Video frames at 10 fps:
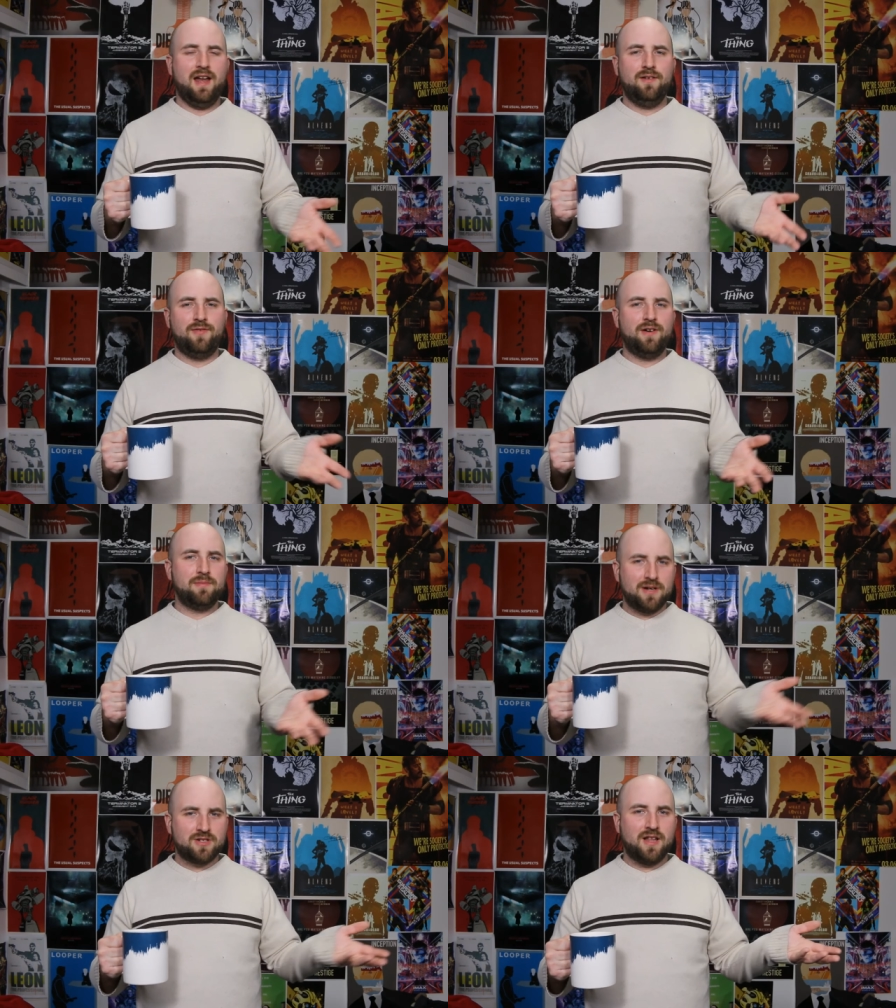kind of
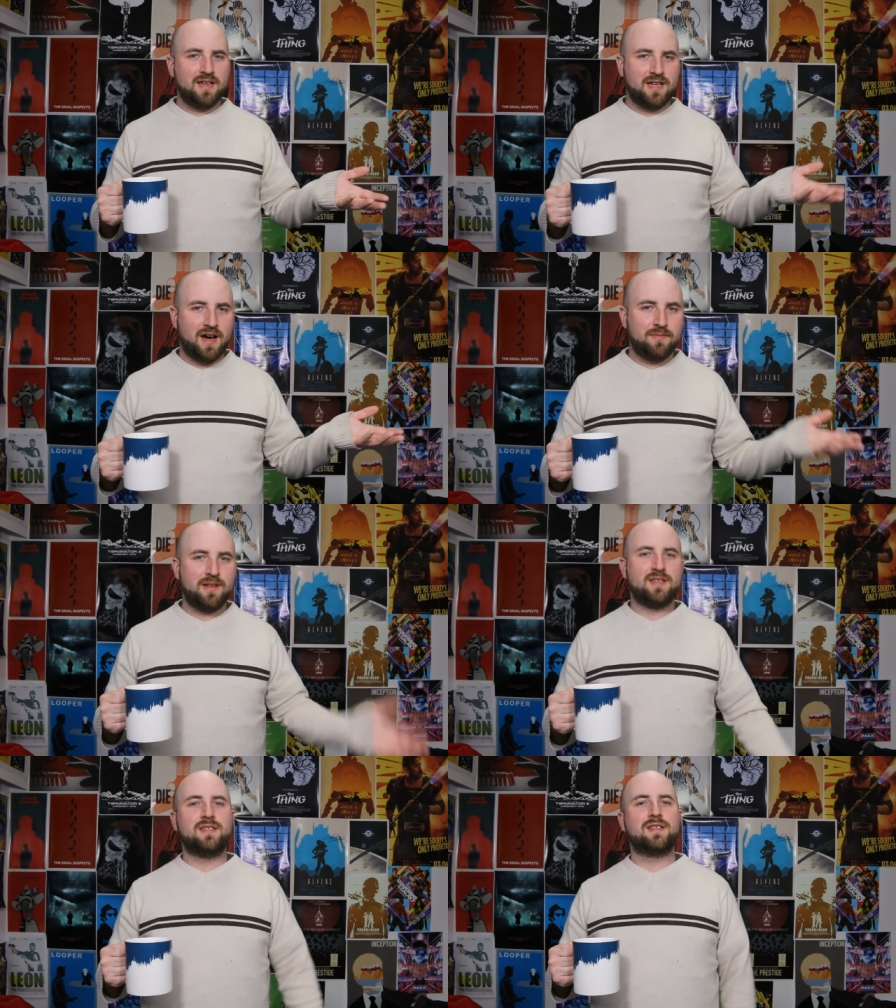very much let down
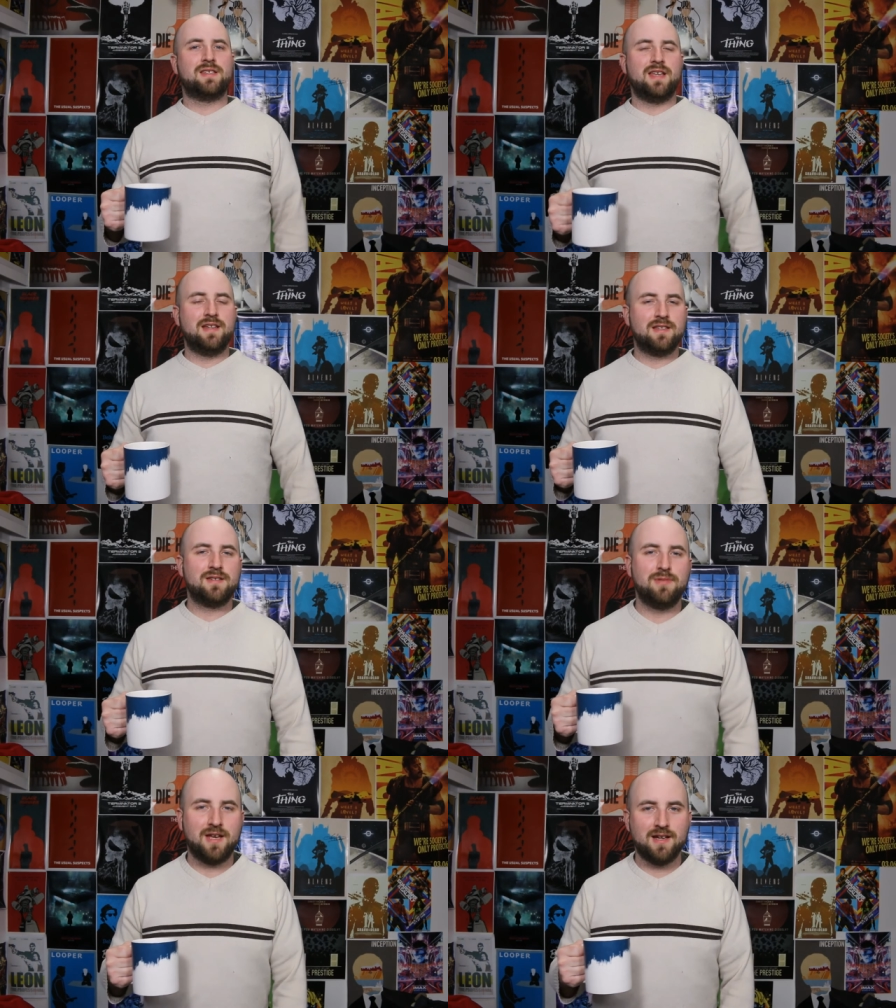by The Sixth
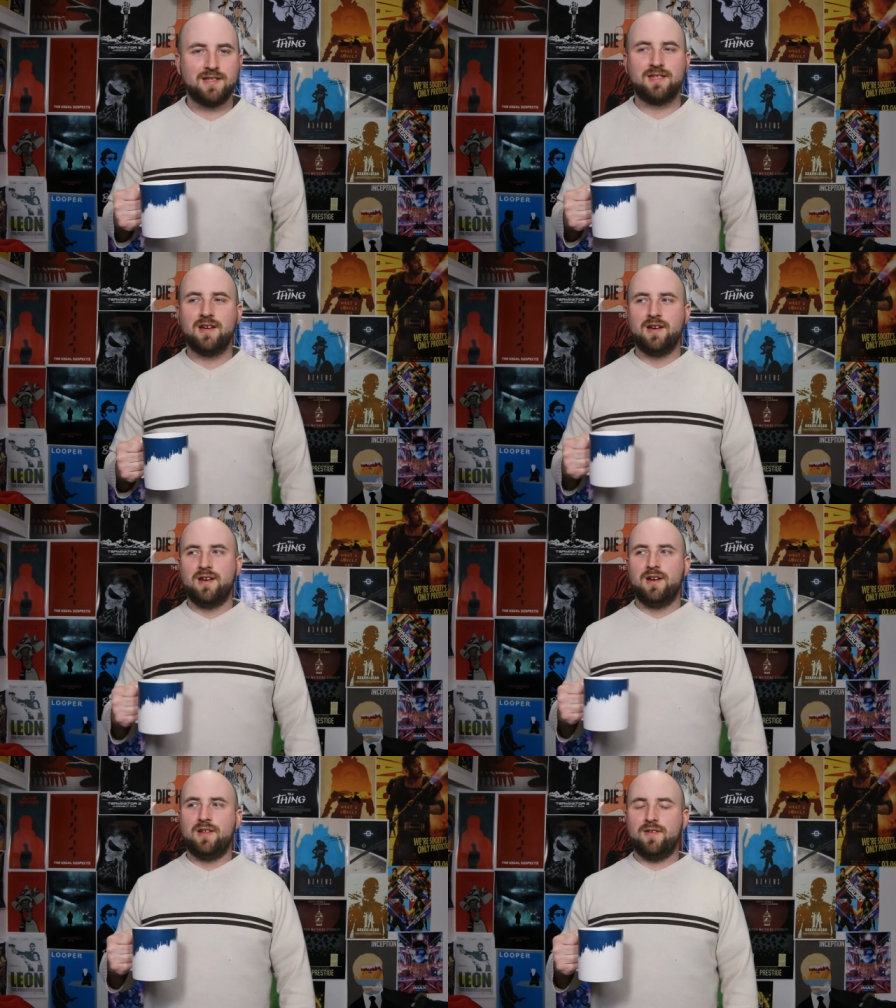Sense, because
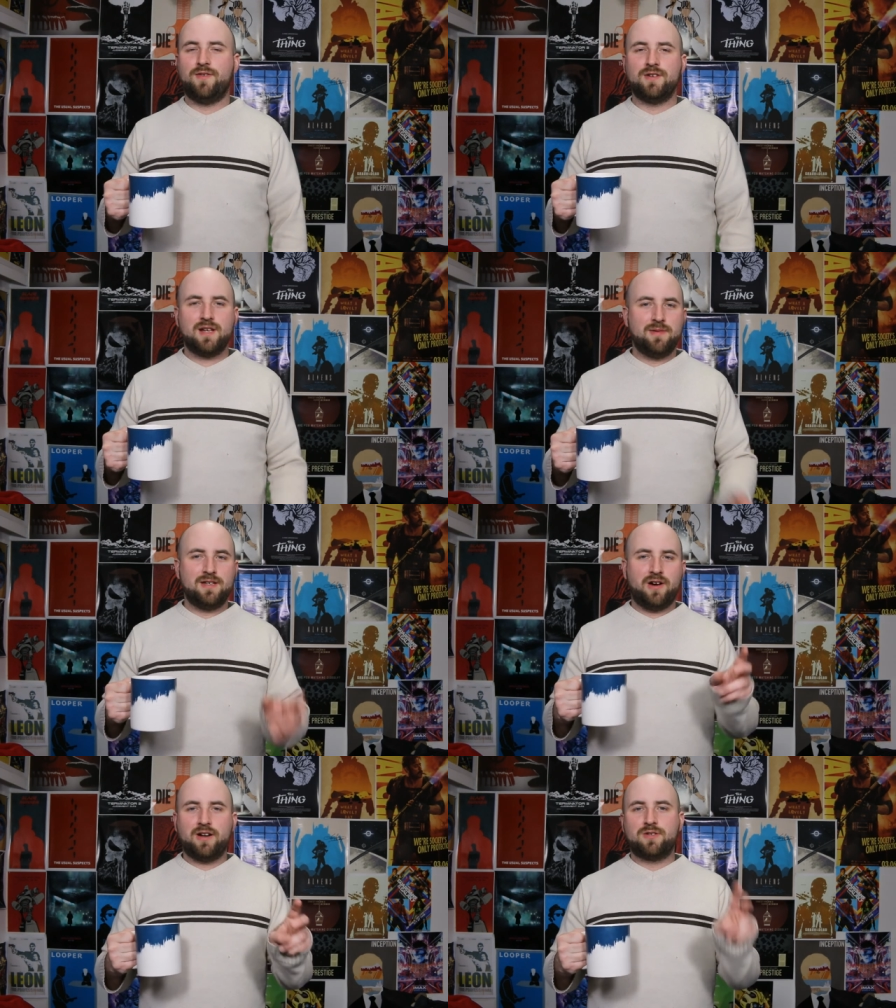the first time
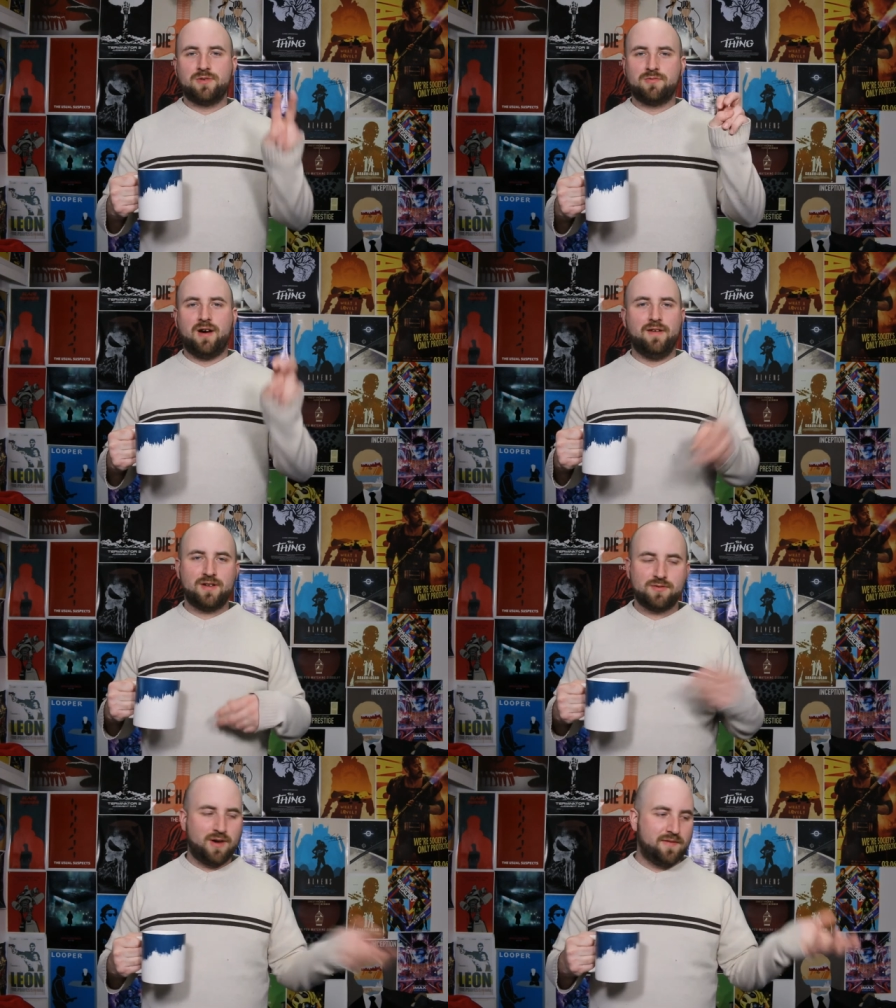he talks to his wife
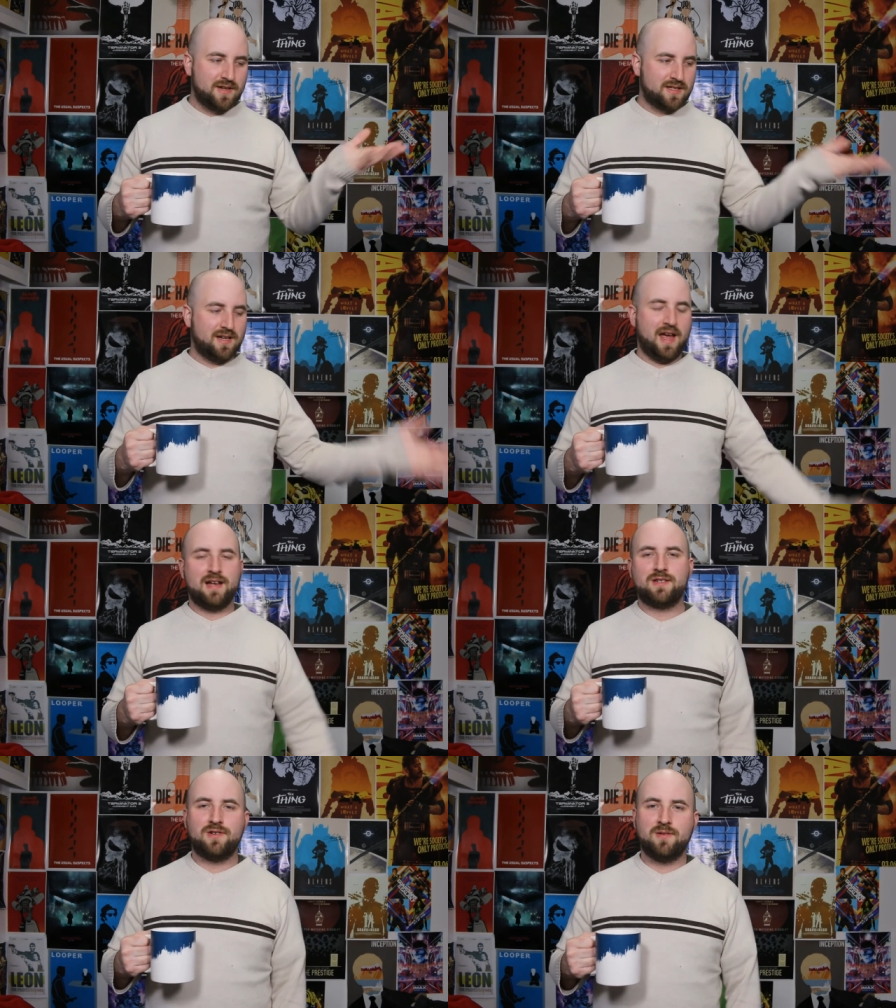and his wife doesn't
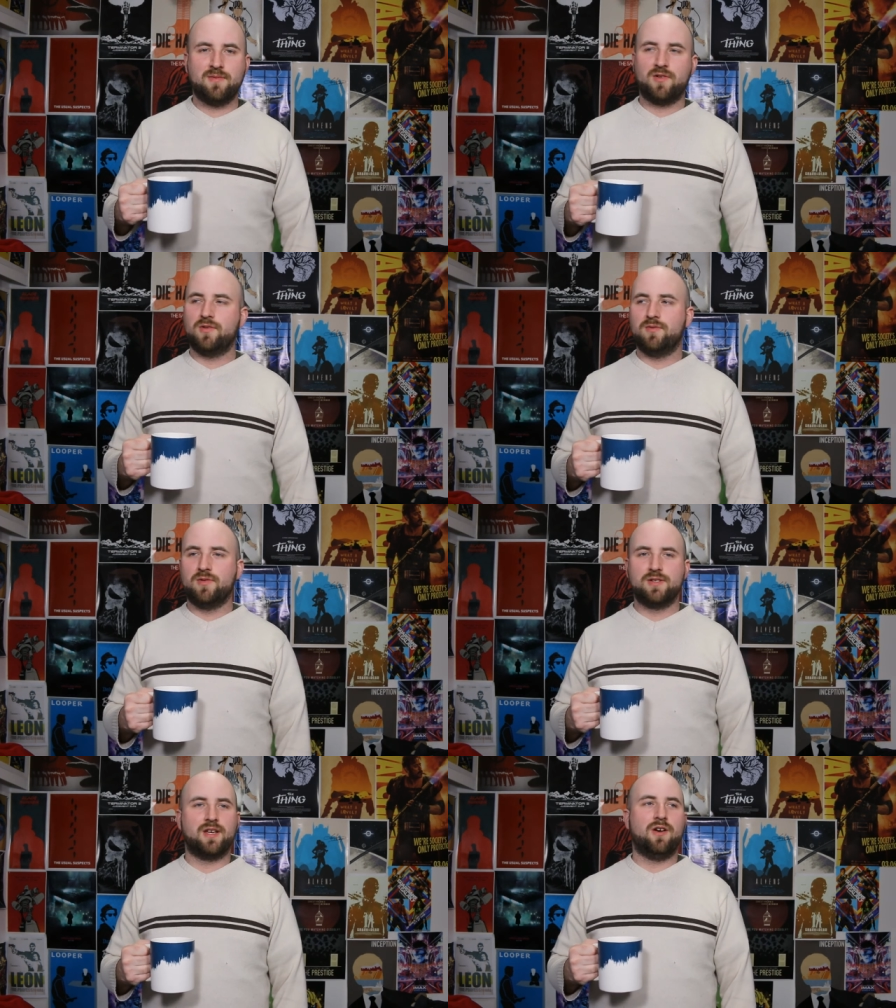answer him,
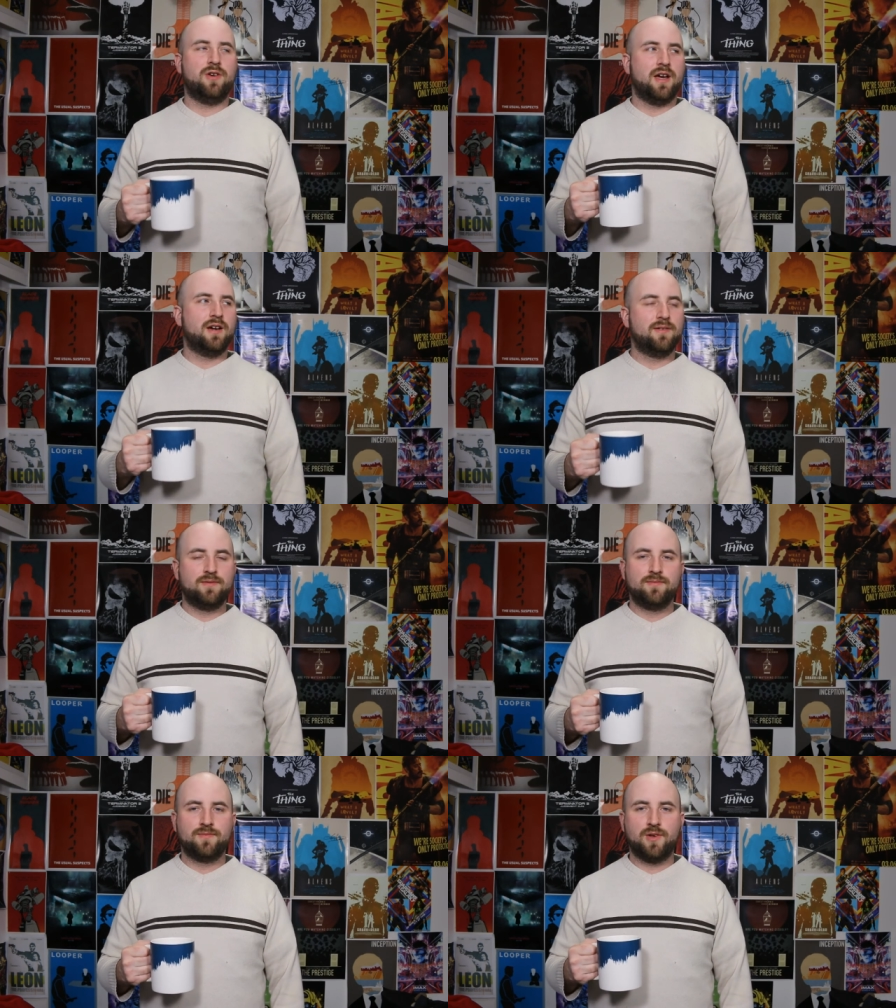I was like, okay,
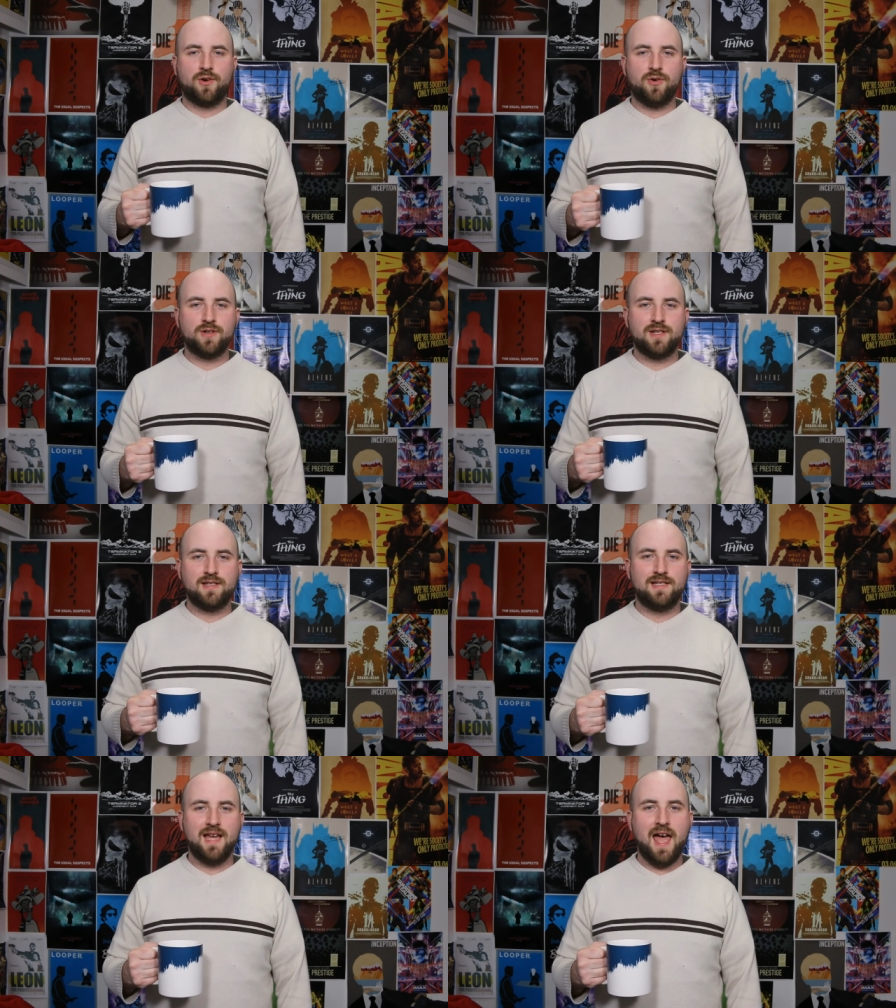of course,
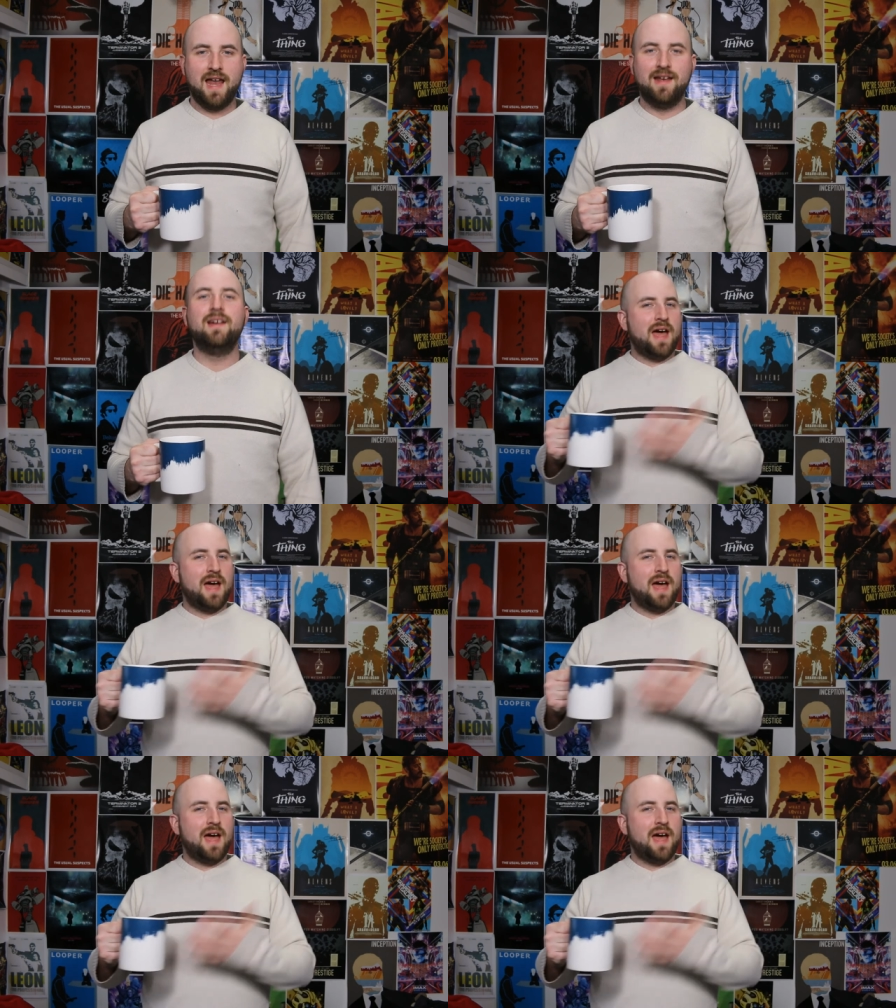he's dead.